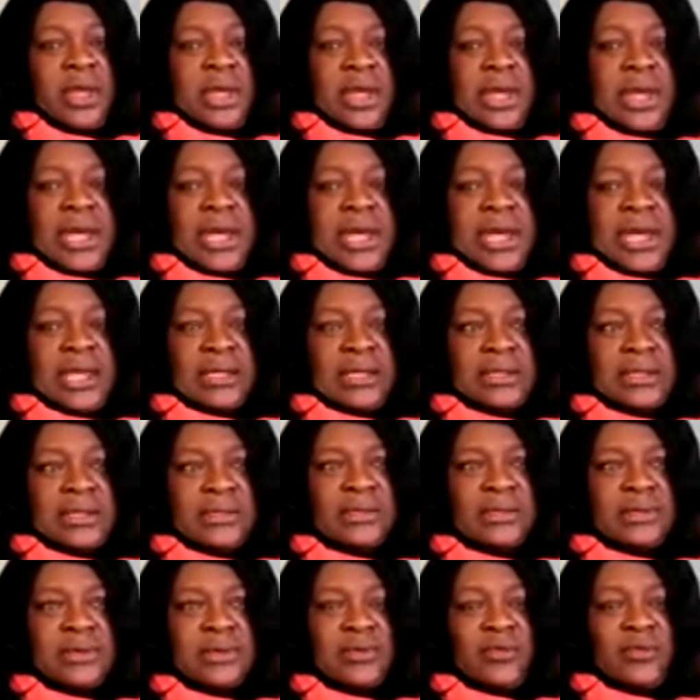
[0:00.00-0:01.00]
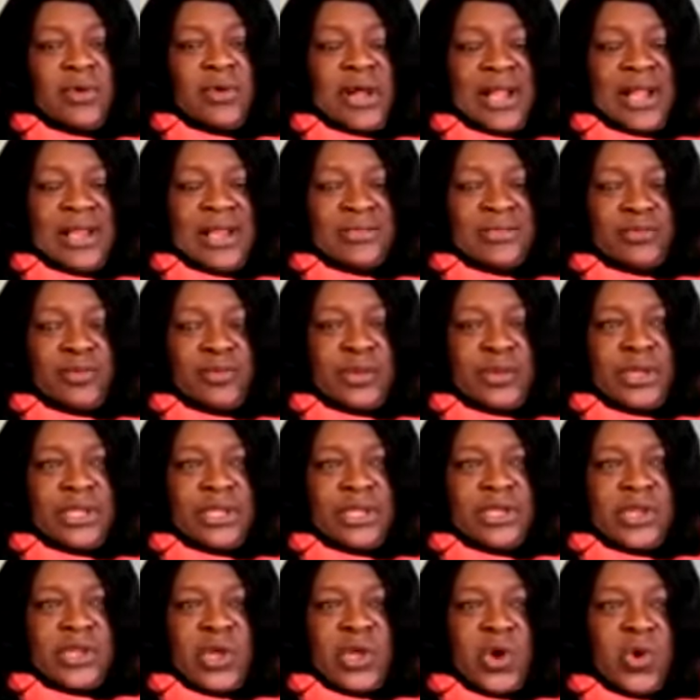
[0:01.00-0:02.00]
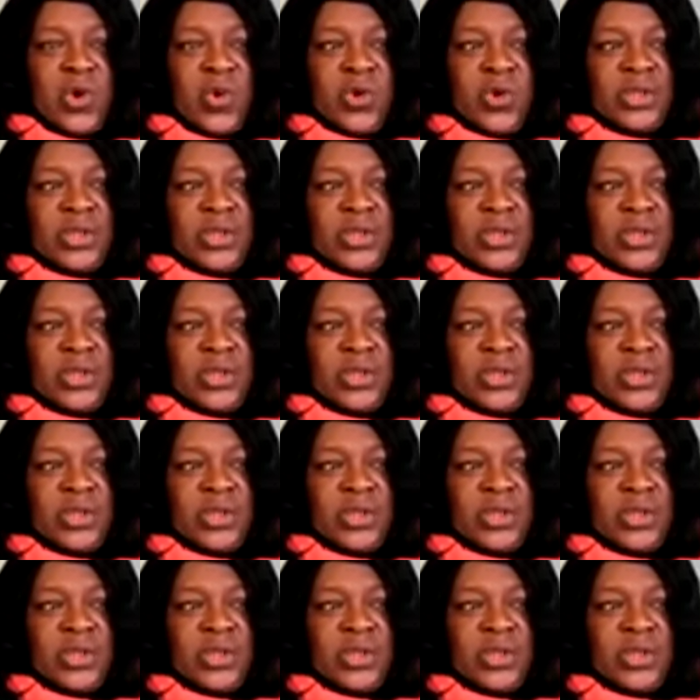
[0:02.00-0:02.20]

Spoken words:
and whilst we know